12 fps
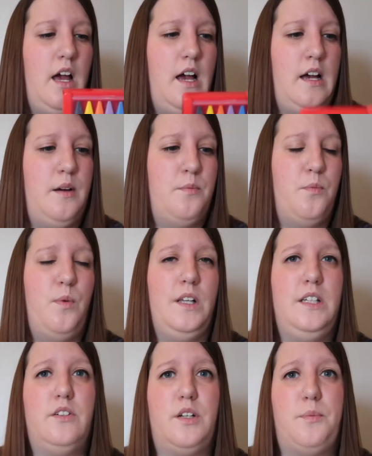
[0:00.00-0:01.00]

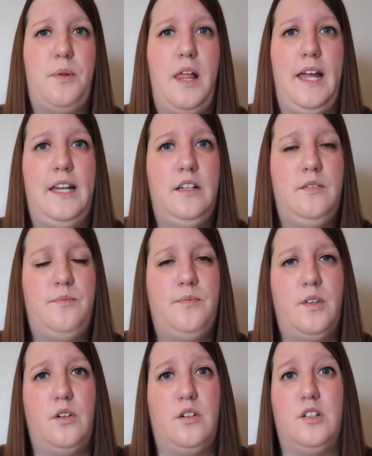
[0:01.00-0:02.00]
When you're on a plane
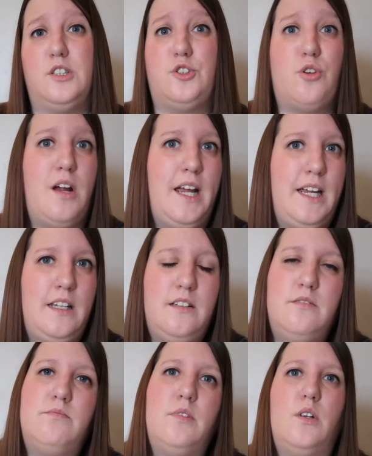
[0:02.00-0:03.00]
or a
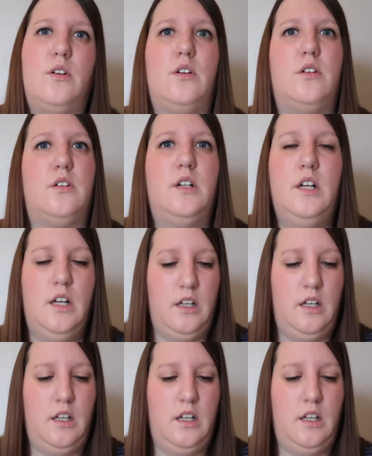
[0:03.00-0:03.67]
train or